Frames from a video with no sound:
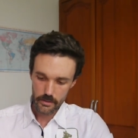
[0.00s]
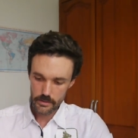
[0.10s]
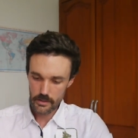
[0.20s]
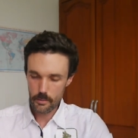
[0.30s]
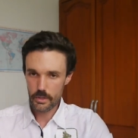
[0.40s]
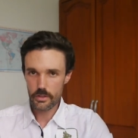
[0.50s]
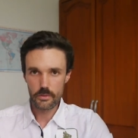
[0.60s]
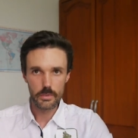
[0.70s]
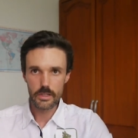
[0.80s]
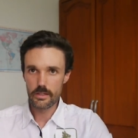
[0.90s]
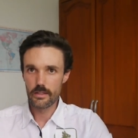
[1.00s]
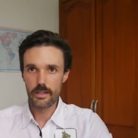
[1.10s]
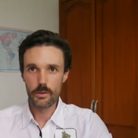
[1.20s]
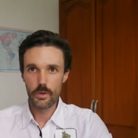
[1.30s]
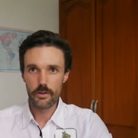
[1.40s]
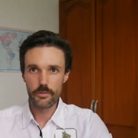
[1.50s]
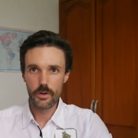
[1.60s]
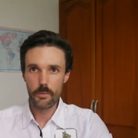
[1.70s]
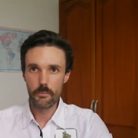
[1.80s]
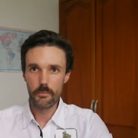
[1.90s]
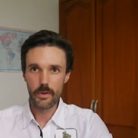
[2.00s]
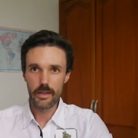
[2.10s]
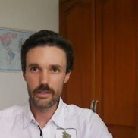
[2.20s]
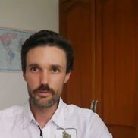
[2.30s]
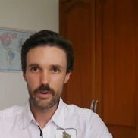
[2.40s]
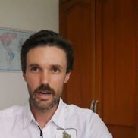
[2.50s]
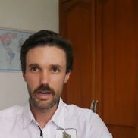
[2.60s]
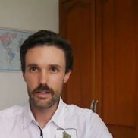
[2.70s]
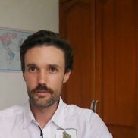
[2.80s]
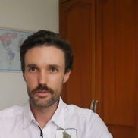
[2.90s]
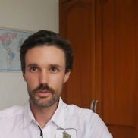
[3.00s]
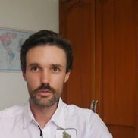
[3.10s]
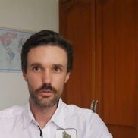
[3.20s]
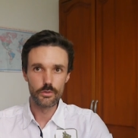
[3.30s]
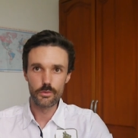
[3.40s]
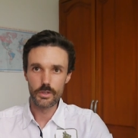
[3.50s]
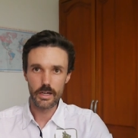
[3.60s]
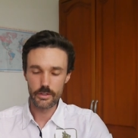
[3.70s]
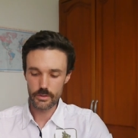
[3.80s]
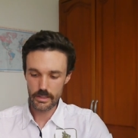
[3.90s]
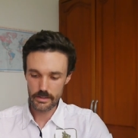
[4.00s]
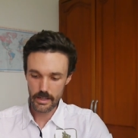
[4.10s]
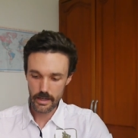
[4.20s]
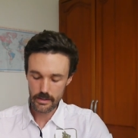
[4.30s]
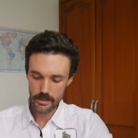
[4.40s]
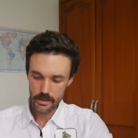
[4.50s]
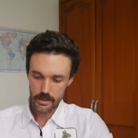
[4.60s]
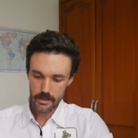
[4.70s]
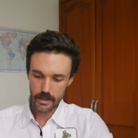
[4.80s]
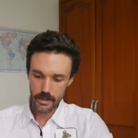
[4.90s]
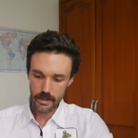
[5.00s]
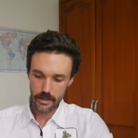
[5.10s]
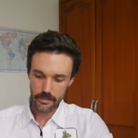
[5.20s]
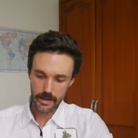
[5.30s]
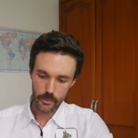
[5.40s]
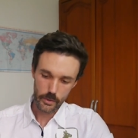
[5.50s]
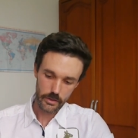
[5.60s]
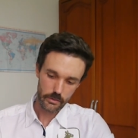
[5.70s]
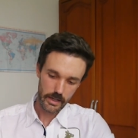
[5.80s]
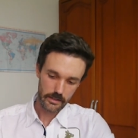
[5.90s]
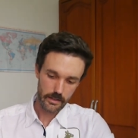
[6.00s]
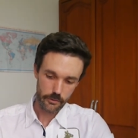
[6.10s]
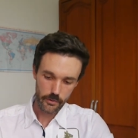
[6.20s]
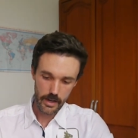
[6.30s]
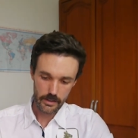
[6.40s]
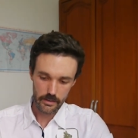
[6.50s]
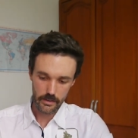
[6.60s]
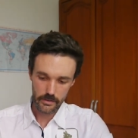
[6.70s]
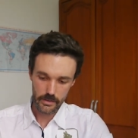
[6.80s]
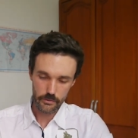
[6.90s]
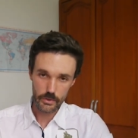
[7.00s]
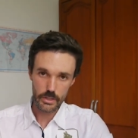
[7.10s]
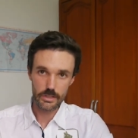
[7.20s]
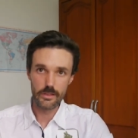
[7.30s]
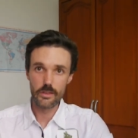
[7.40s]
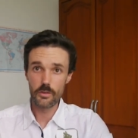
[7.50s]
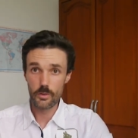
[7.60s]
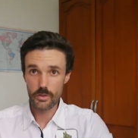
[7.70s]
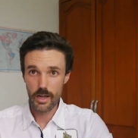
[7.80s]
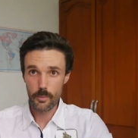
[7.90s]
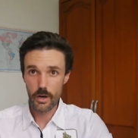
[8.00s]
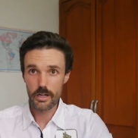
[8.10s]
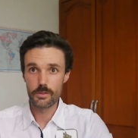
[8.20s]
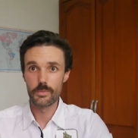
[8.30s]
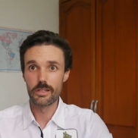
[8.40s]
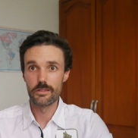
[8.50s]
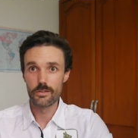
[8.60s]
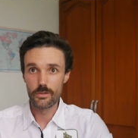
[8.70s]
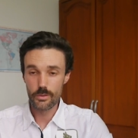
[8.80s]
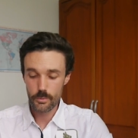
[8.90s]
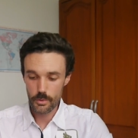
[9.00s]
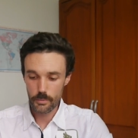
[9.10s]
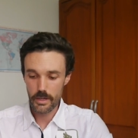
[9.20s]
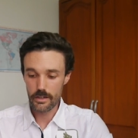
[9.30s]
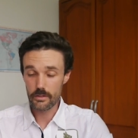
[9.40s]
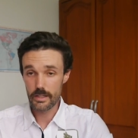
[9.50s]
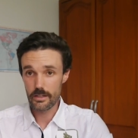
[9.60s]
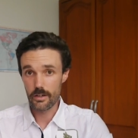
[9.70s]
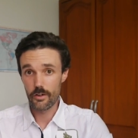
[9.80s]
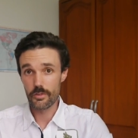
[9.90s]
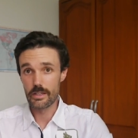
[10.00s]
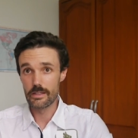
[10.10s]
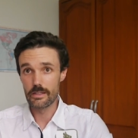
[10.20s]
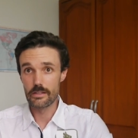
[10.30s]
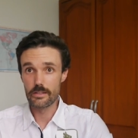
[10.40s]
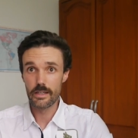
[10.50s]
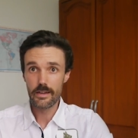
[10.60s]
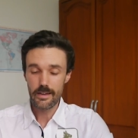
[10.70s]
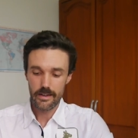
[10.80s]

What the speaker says: This number could be anywhere from 85 to 110, and that would directly affect this conversion, the dry parchment to prepared green coffee yield,